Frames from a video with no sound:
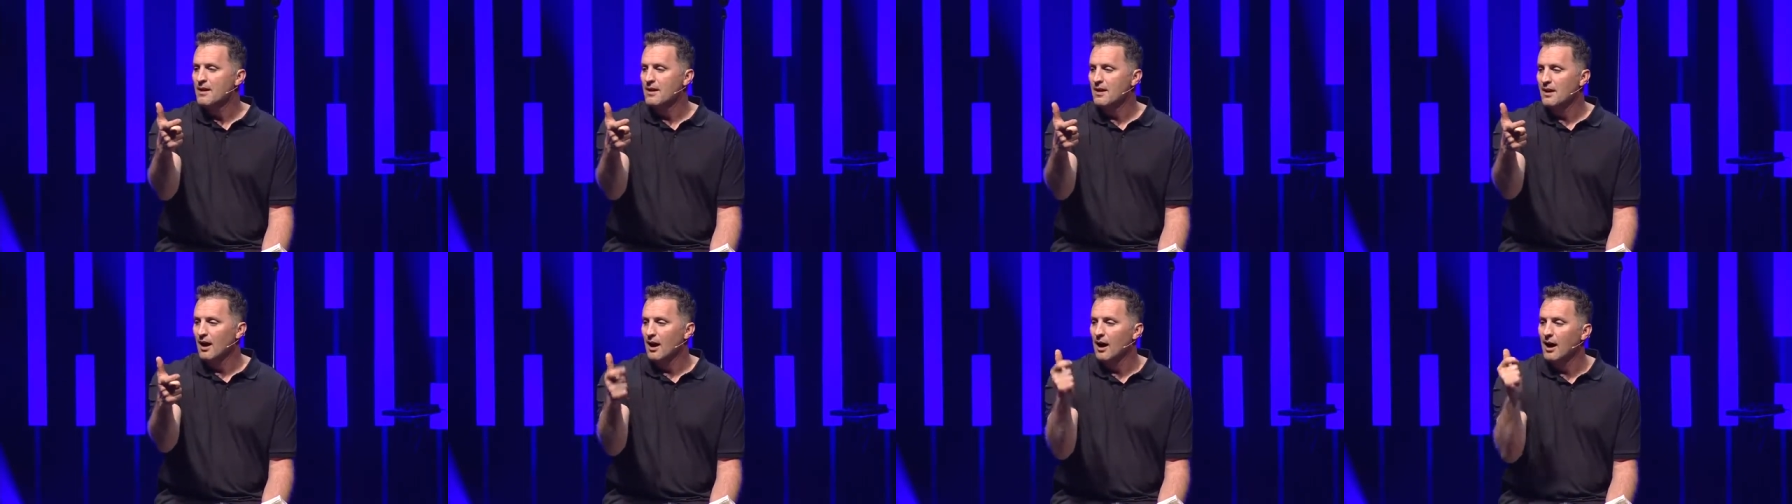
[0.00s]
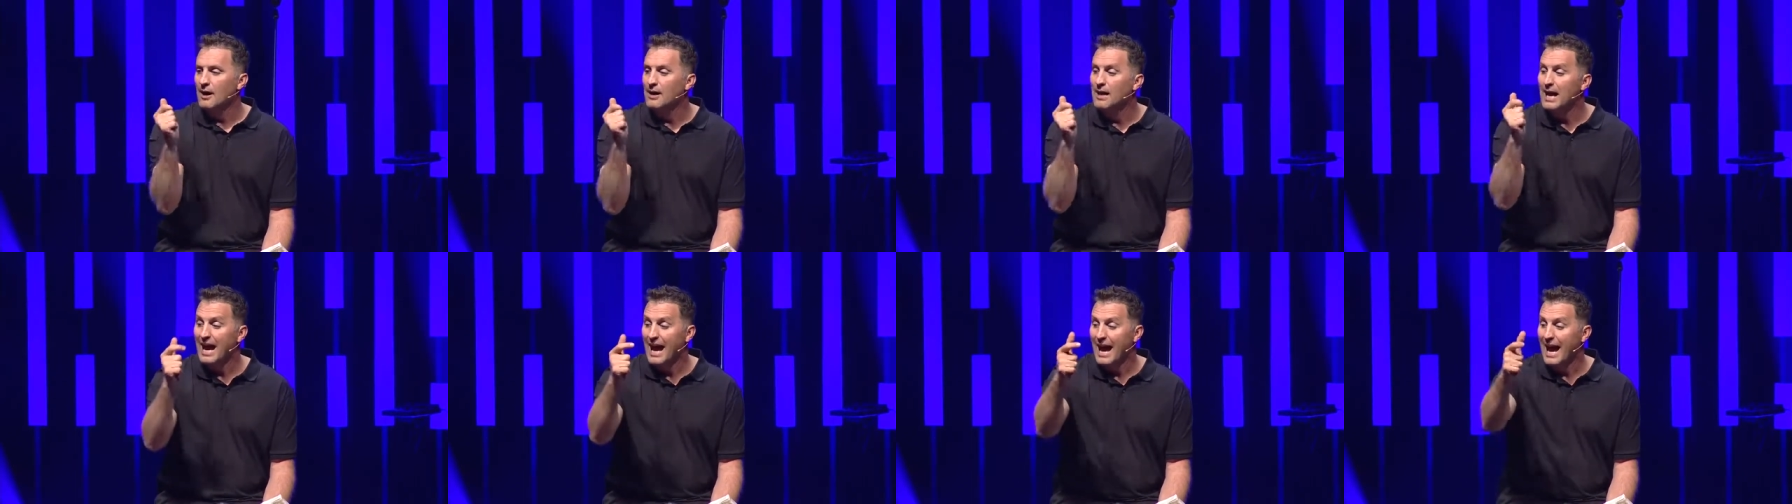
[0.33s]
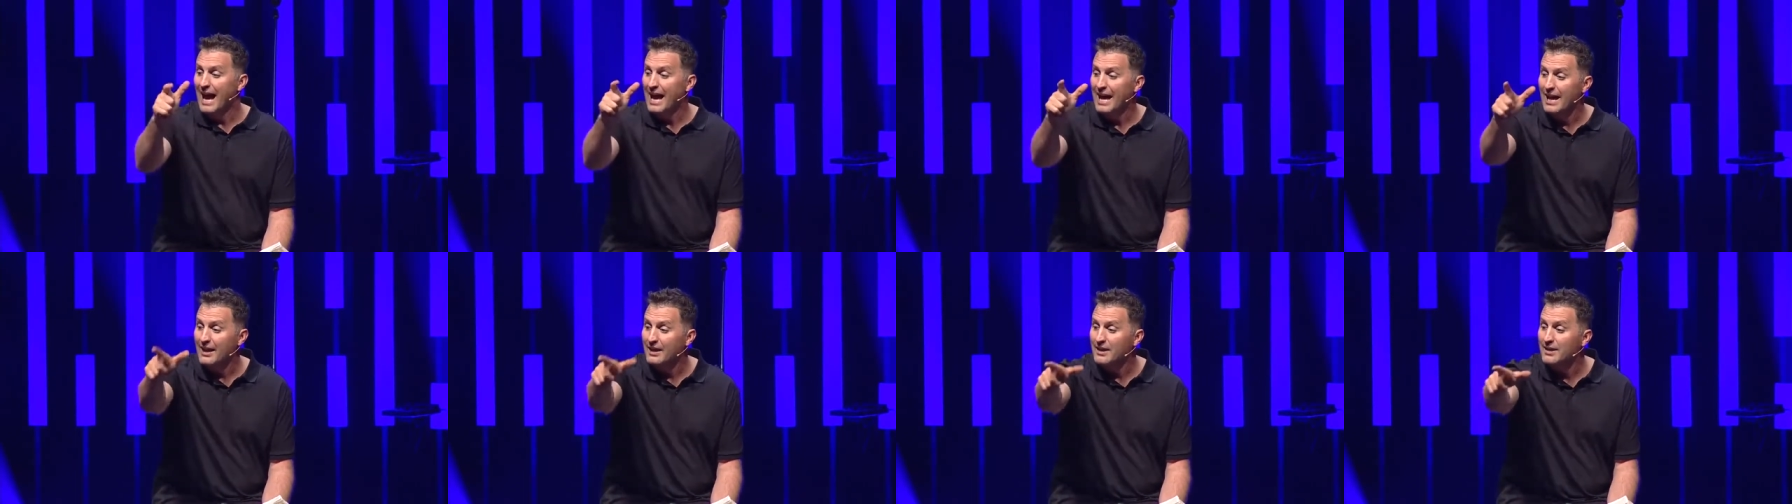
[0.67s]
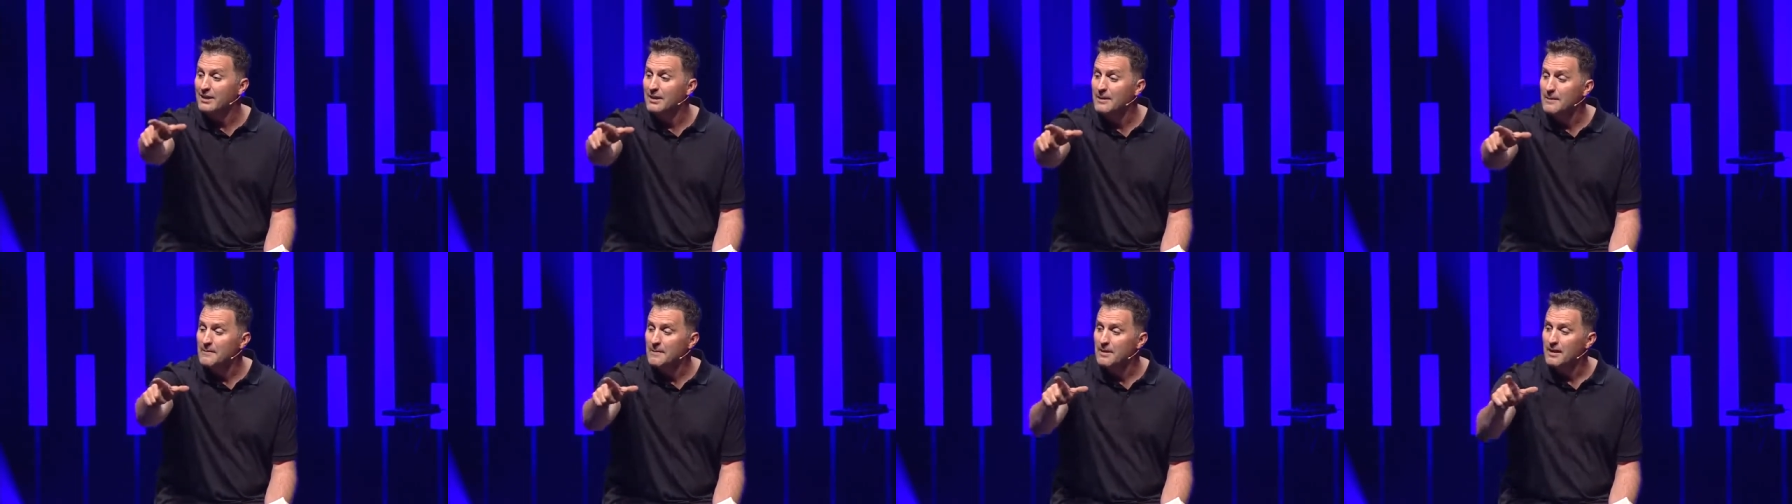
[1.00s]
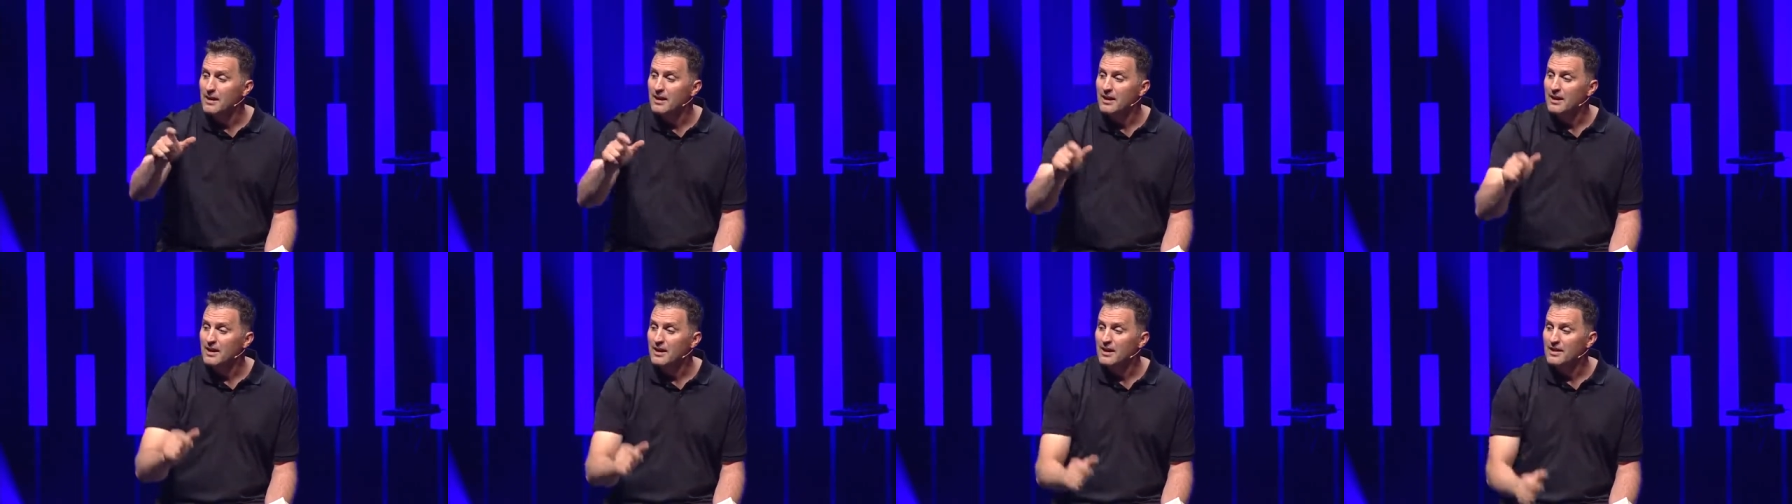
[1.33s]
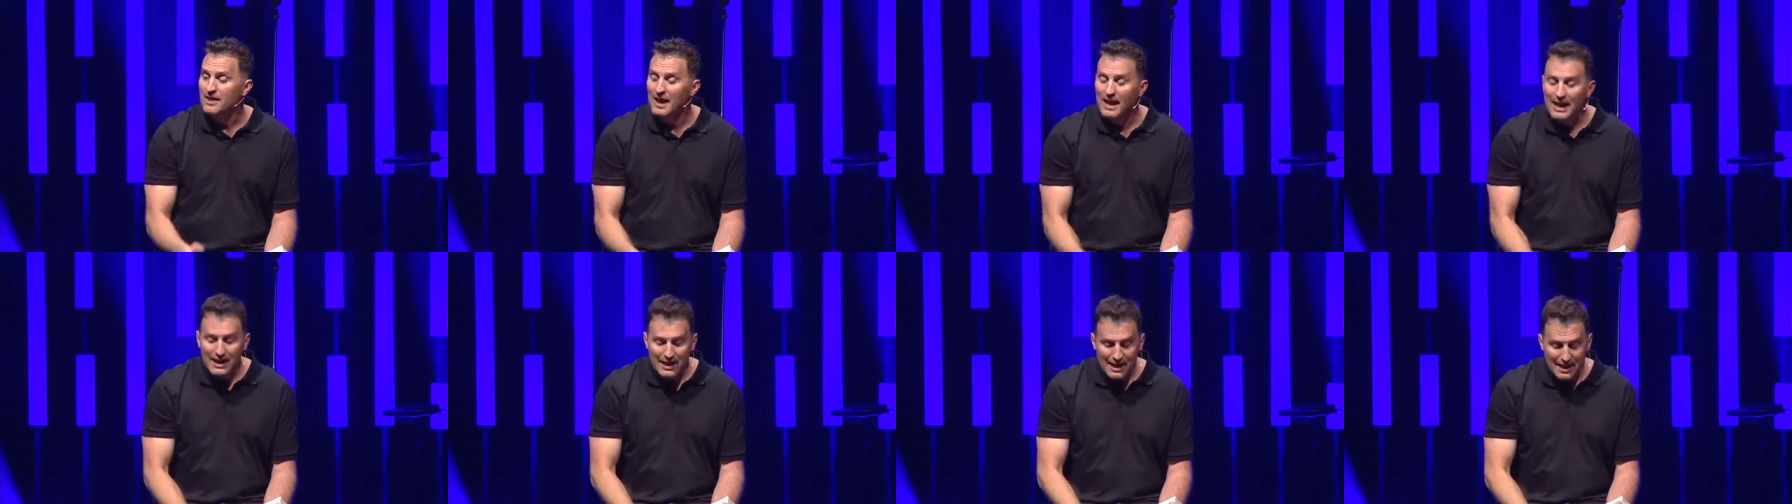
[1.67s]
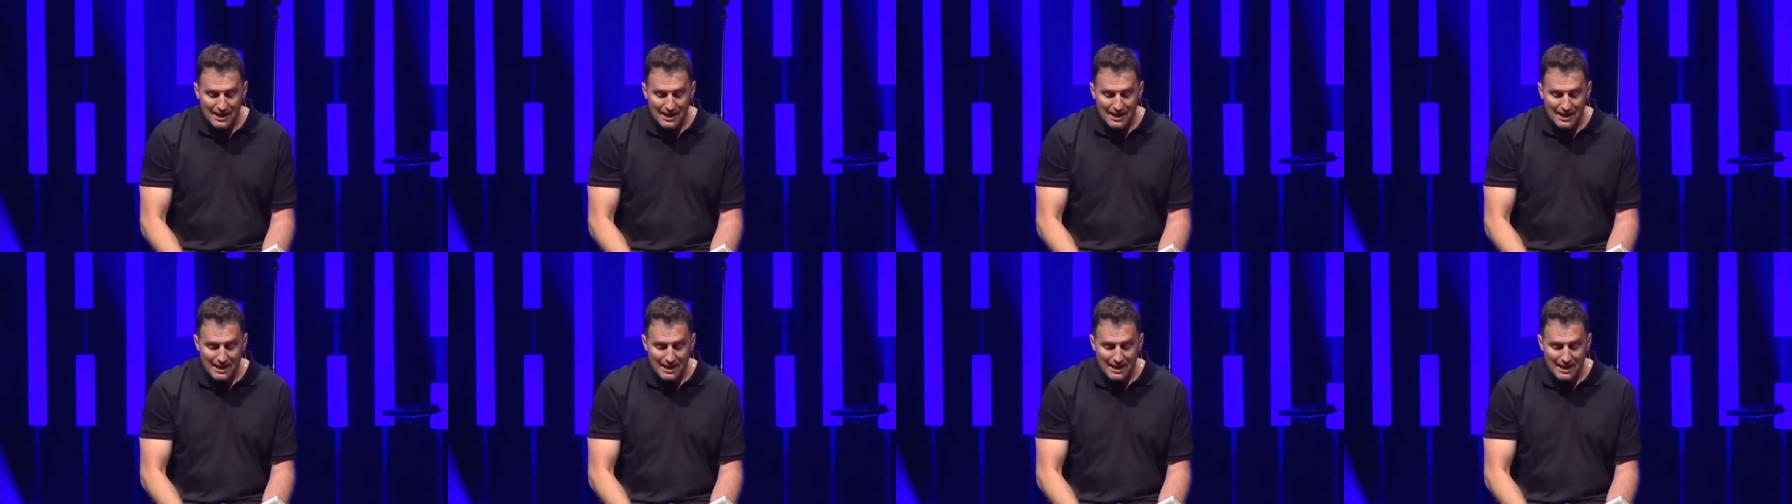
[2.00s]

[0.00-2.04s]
God. And then